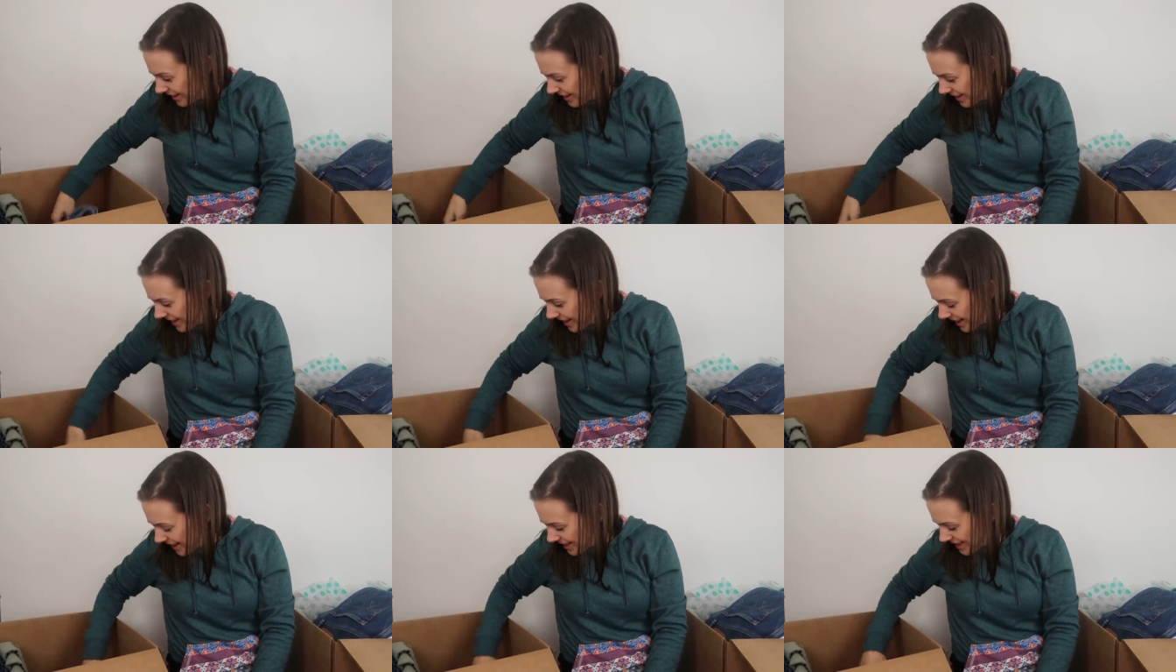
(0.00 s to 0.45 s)

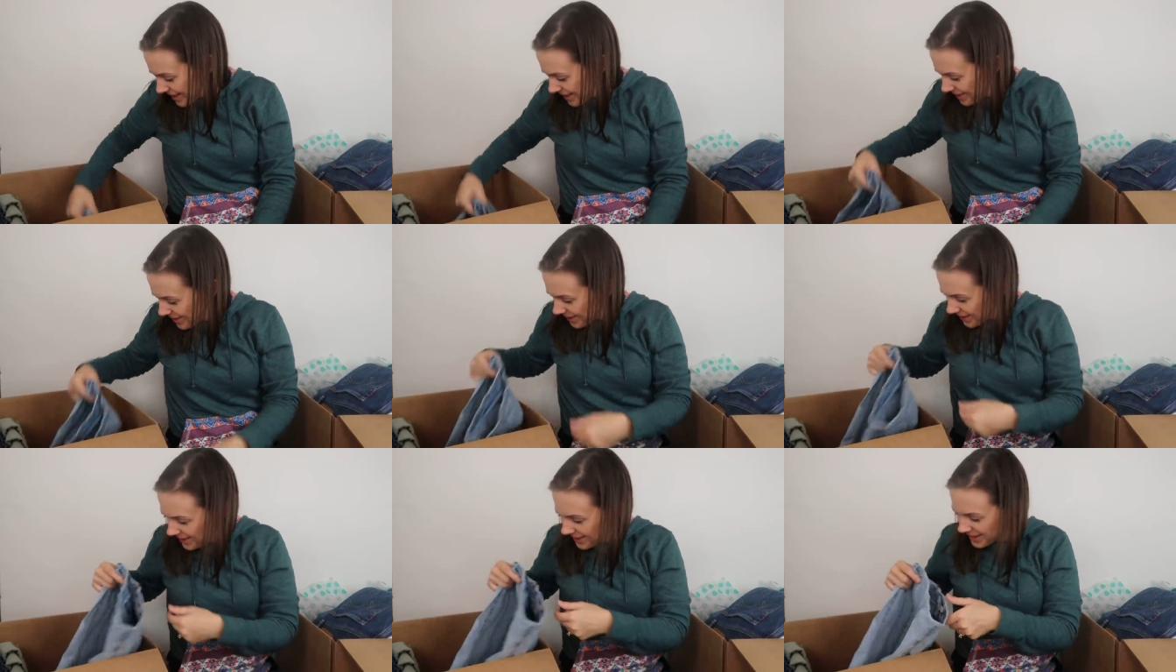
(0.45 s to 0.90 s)

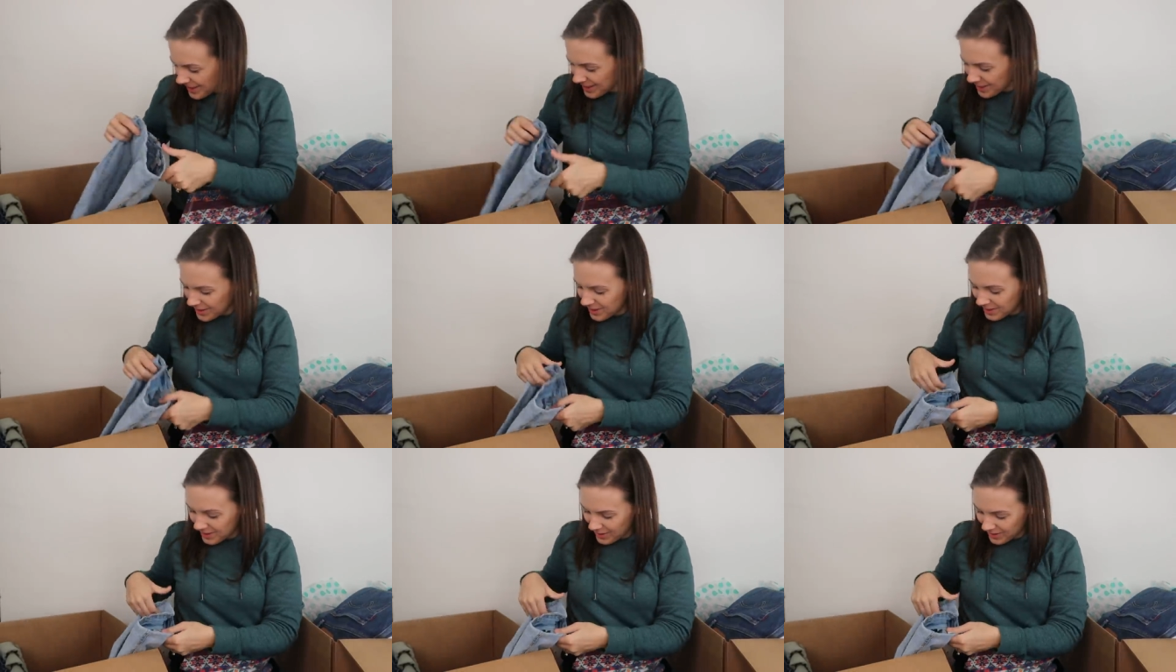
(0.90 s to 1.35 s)
Next is
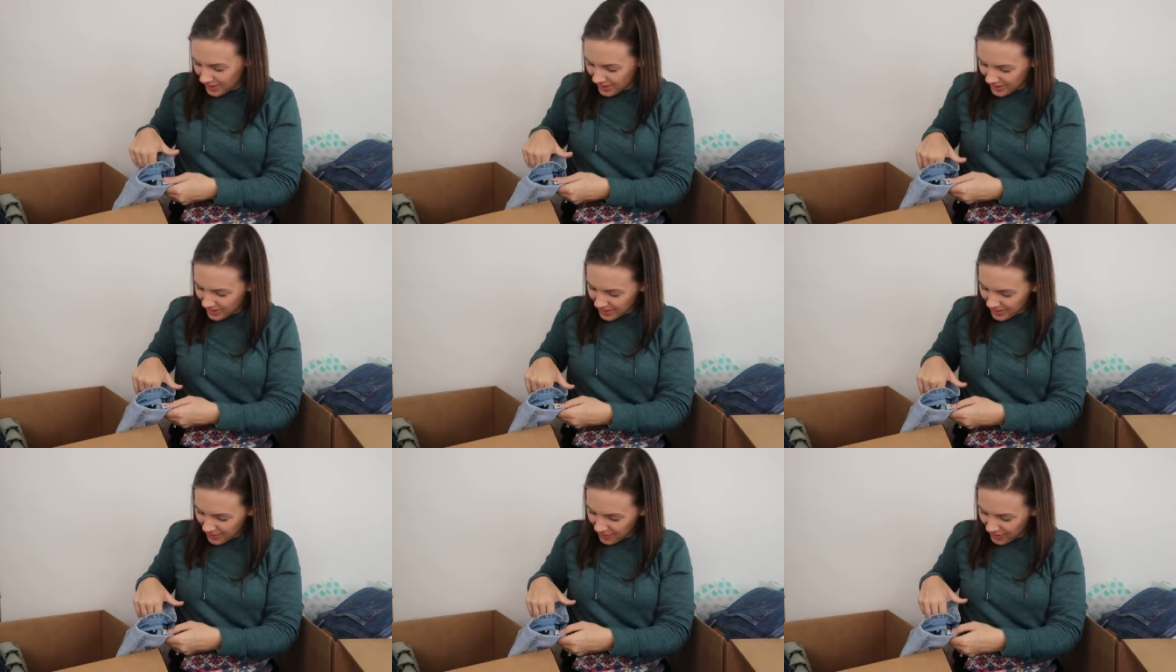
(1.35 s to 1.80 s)
a
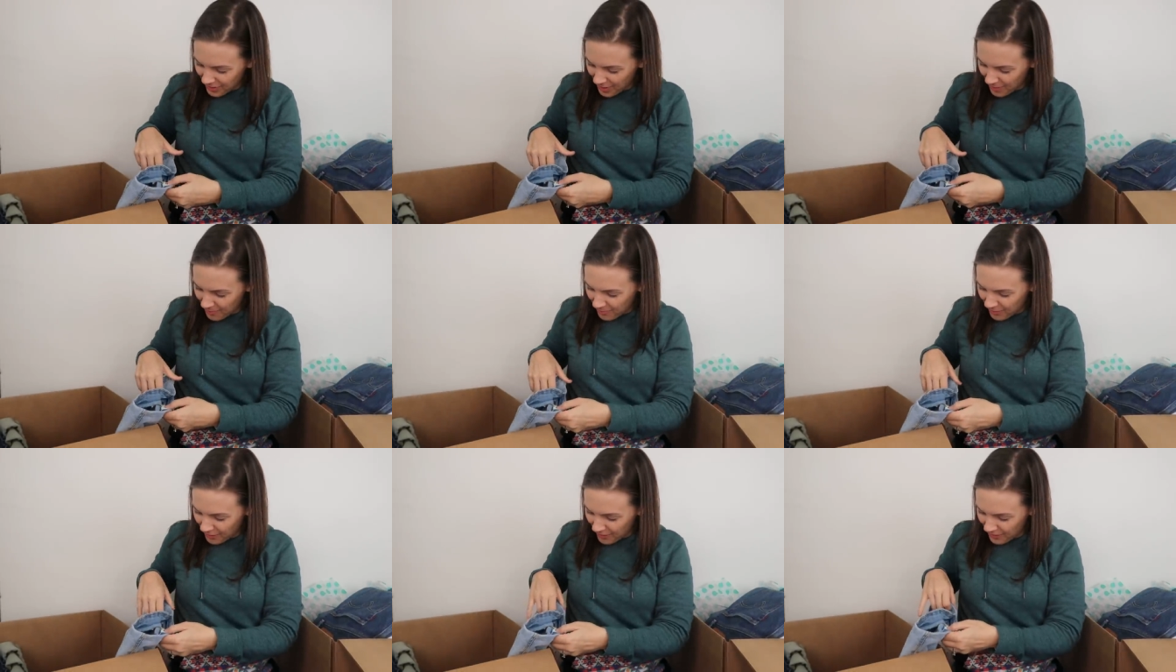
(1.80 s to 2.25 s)
skirt
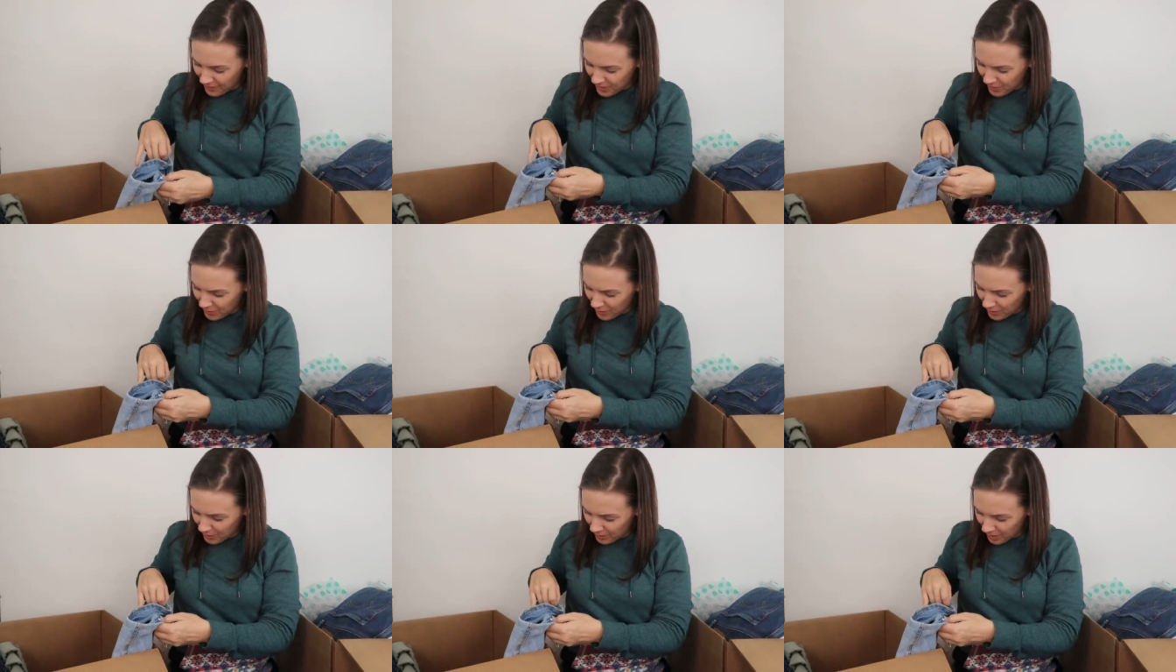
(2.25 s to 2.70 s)
from Forever
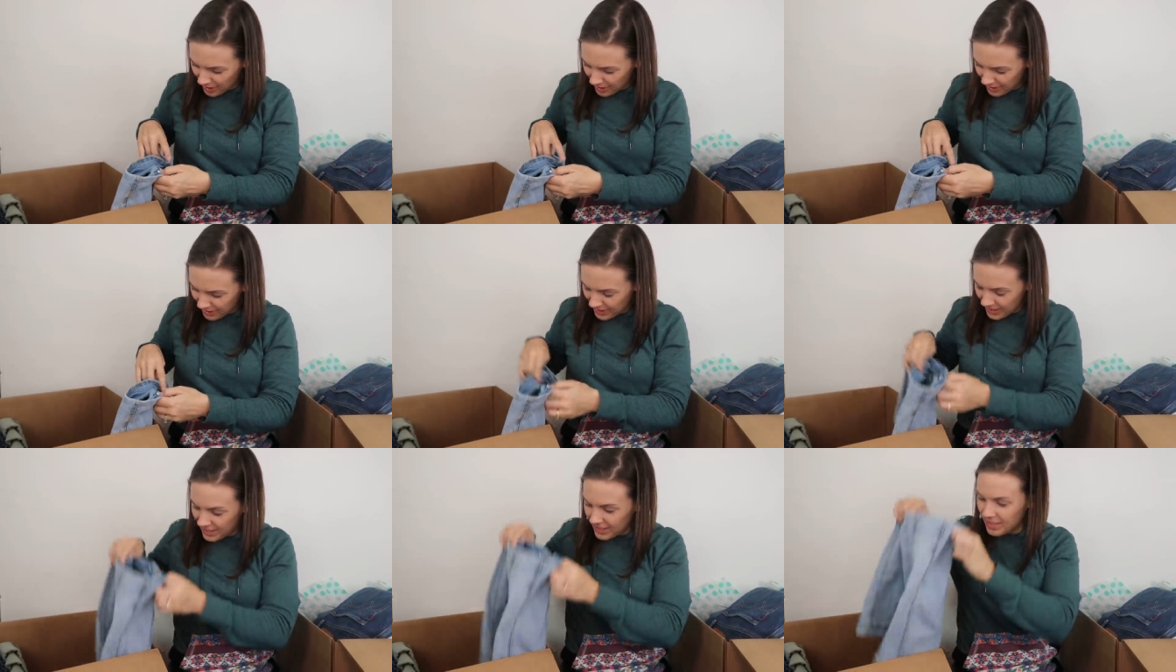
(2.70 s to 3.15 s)

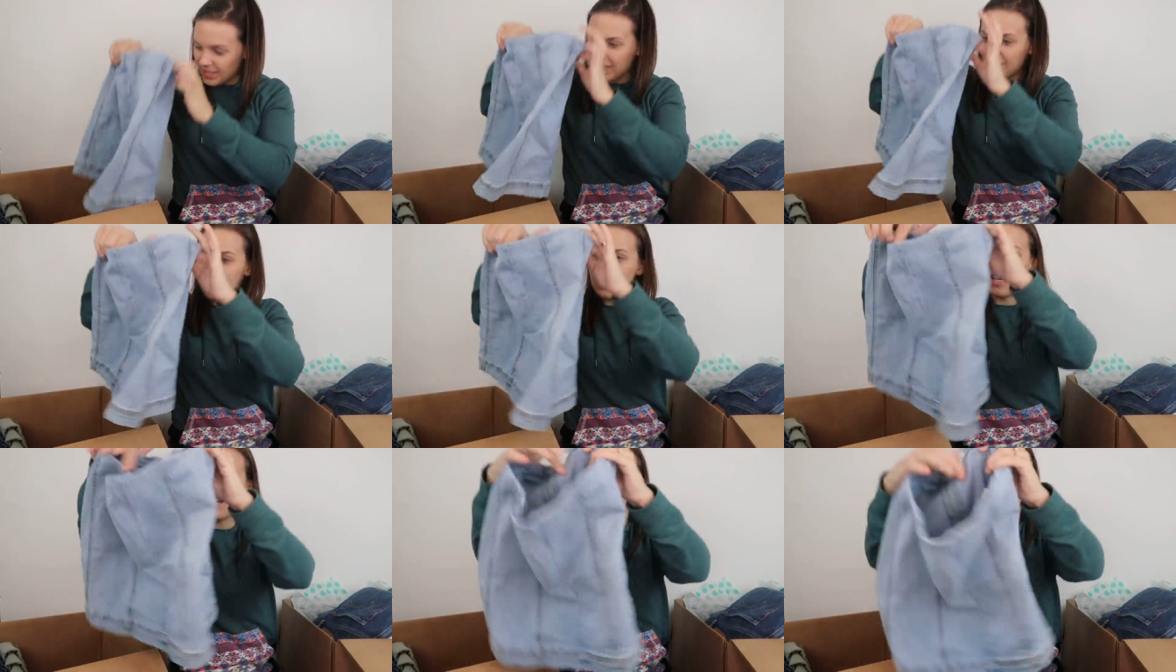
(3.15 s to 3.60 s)
21. It's a
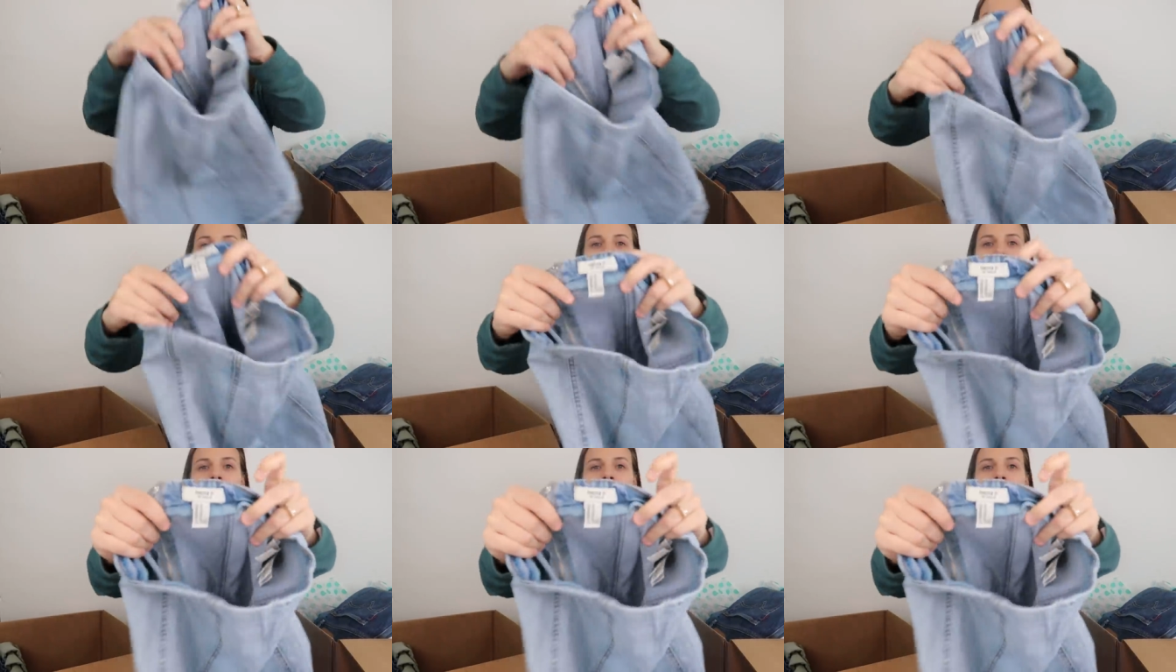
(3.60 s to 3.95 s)
size